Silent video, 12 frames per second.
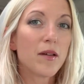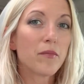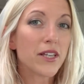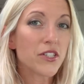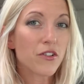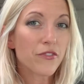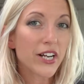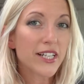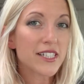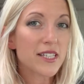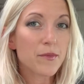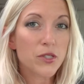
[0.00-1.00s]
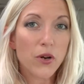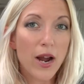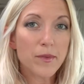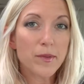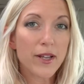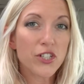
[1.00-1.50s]
Please don't forget to subscribe
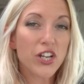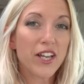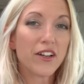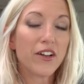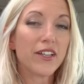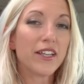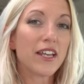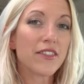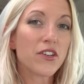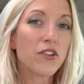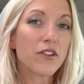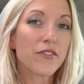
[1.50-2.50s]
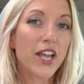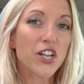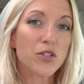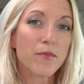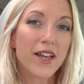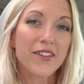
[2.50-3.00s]
to my channel and hit the
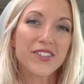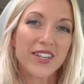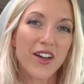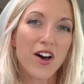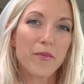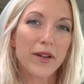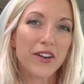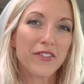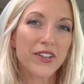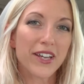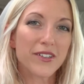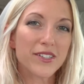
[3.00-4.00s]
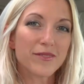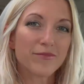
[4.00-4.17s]
notification bell so you get all my new videos.